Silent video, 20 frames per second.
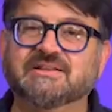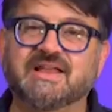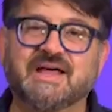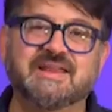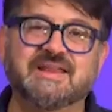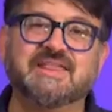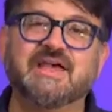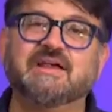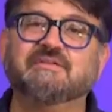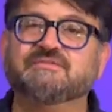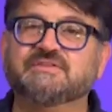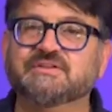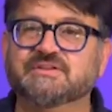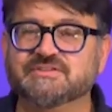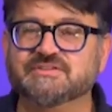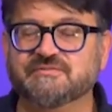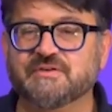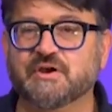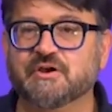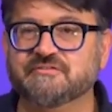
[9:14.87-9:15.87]
A lot of that
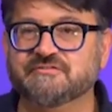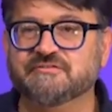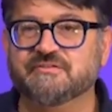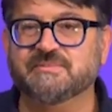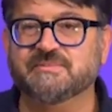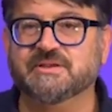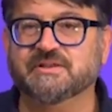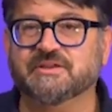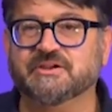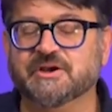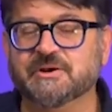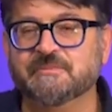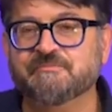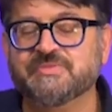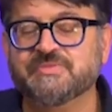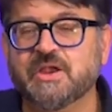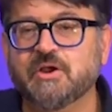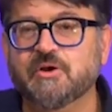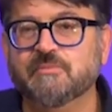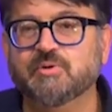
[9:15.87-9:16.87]
feels very familiar.
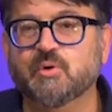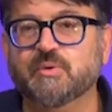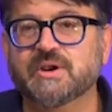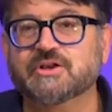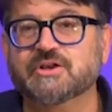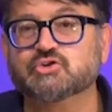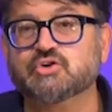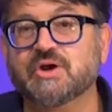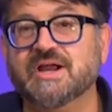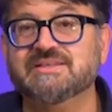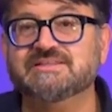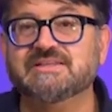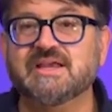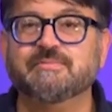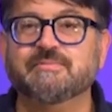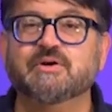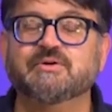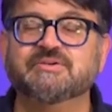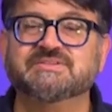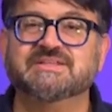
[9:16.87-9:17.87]
But when I tried
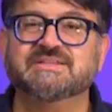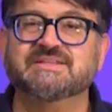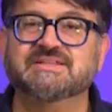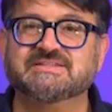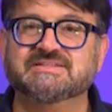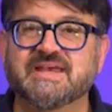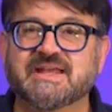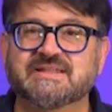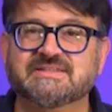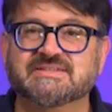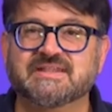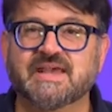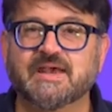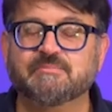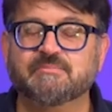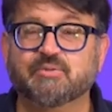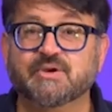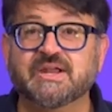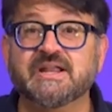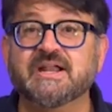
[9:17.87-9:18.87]
demos in this headset,